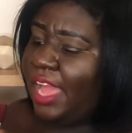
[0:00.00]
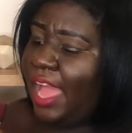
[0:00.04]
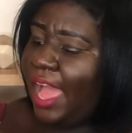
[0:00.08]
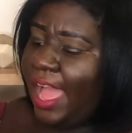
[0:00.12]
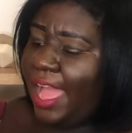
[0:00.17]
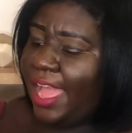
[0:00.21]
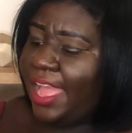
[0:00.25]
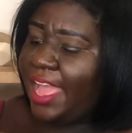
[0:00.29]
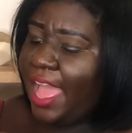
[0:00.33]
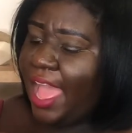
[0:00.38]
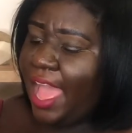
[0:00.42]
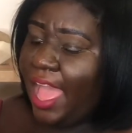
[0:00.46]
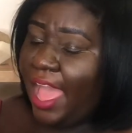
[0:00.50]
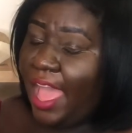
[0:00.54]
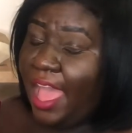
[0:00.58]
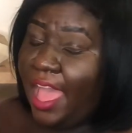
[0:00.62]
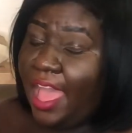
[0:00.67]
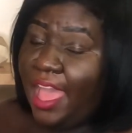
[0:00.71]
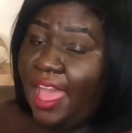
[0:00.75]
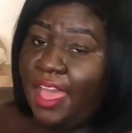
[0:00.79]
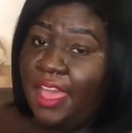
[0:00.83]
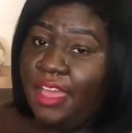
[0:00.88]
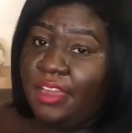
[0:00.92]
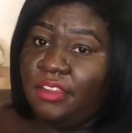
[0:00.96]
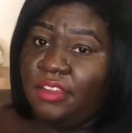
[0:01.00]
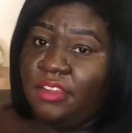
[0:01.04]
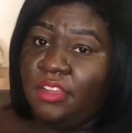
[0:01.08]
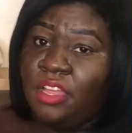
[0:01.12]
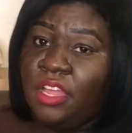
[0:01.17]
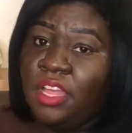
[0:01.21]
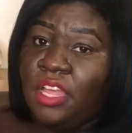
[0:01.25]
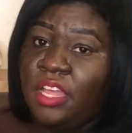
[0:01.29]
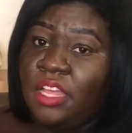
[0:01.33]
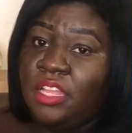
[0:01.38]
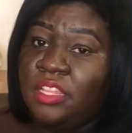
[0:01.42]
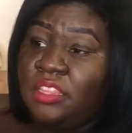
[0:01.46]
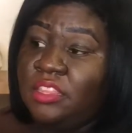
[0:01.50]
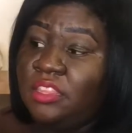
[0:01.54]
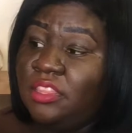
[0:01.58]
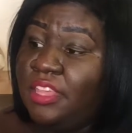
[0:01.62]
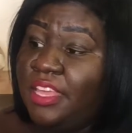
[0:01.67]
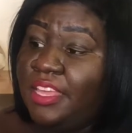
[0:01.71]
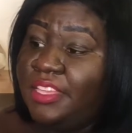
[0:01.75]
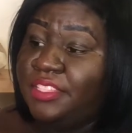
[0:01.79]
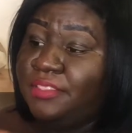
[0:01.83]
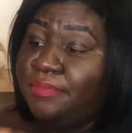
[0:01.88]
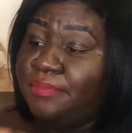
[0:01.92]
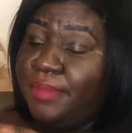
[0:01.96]
I had
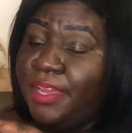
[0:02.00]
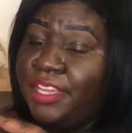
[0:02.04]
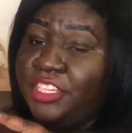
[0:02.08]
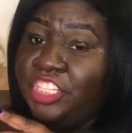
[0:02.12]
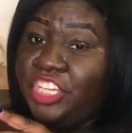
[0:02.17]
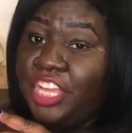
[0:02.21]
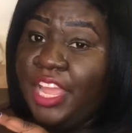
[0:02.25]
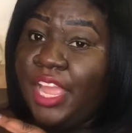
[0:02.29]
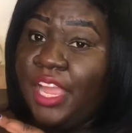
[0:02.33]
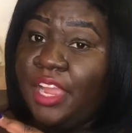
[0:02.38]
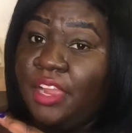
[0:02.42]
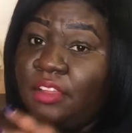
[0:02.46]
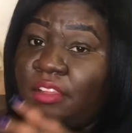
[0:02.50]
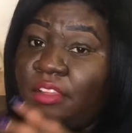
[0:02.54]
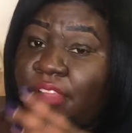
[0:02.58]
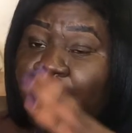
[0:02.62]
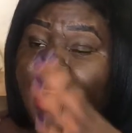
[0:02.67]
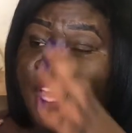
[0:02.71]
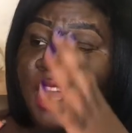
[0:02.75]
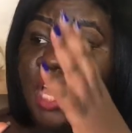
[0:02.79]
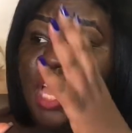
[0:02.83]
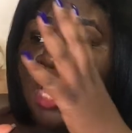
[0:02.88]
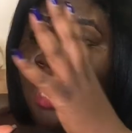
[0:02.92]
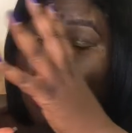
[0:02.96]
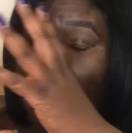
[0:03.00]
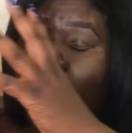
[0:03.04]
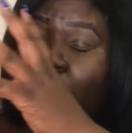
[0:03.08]
this much hair, like